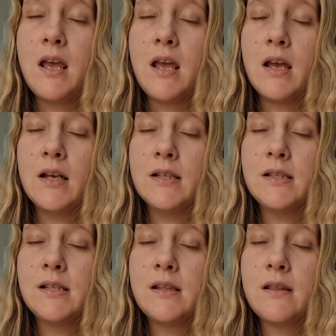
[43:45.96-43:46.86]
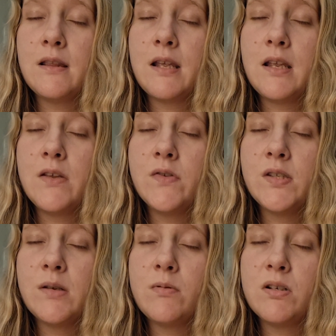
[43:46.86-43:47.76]
And thank you
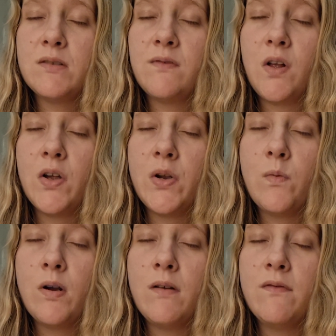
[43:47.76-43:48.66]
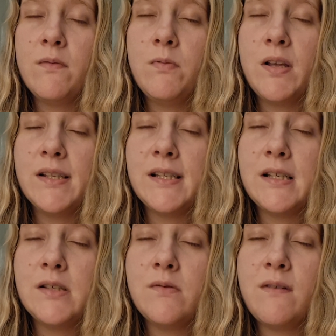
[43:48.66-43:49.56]
so much for all your wonderful
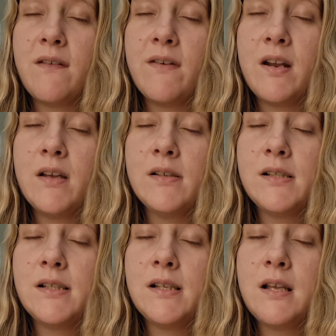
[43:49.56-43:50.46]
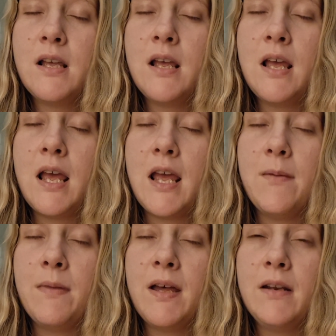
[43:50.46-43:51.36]
blessings you've given us.
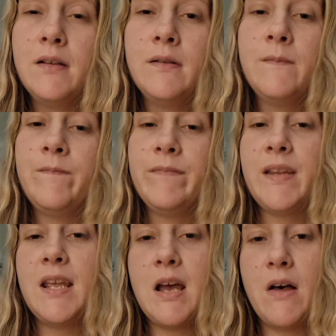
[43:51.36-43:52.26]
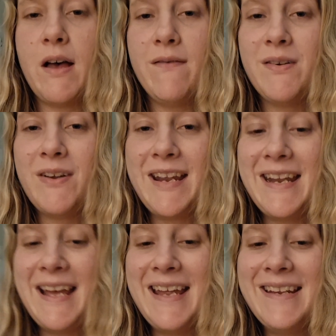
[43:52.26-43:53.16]
Amen. Y'all have a great
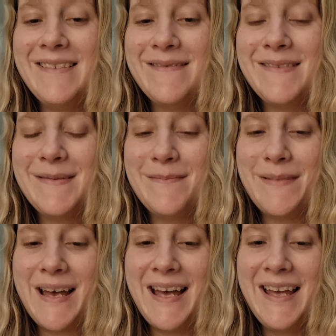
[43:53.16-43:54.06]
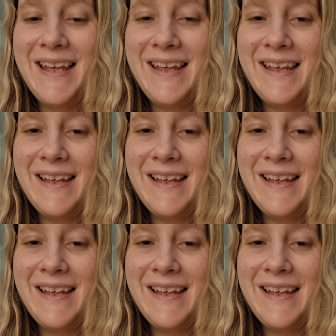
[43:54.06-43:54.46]
night. Bye.